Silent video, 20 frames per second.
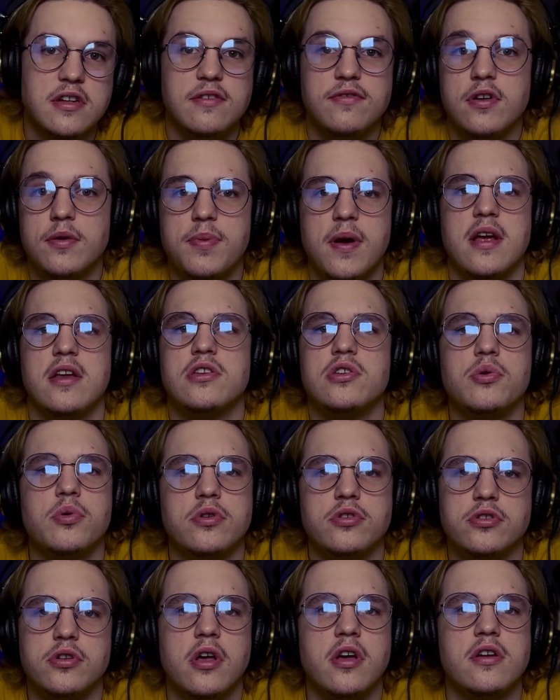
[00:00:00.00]
if you're paying
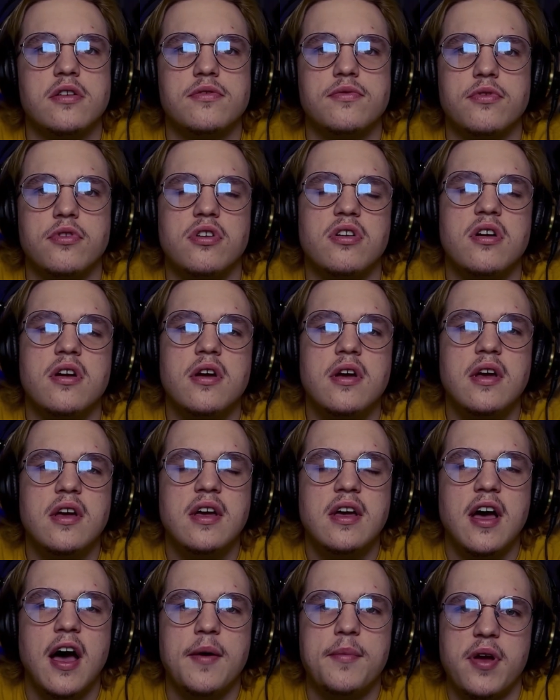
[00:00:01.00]
$200 for
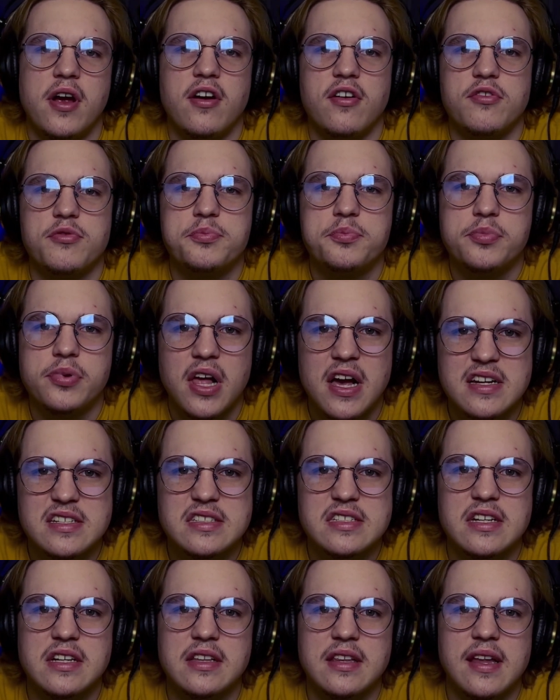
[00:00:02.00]
a pair of
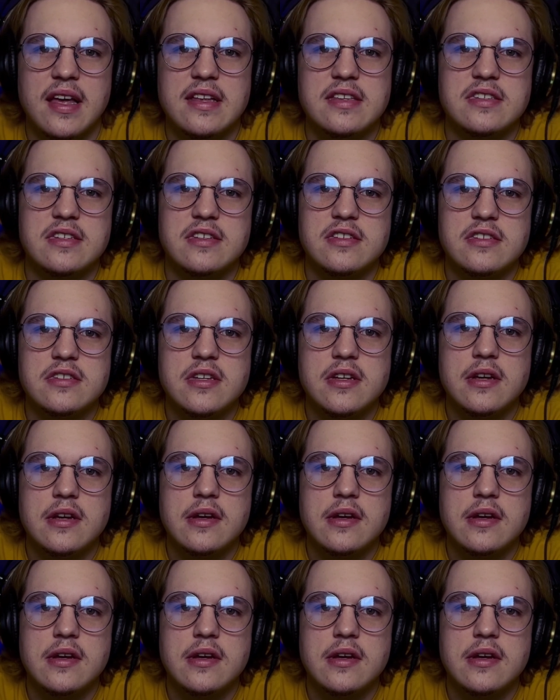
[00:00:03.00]
plastic lenses,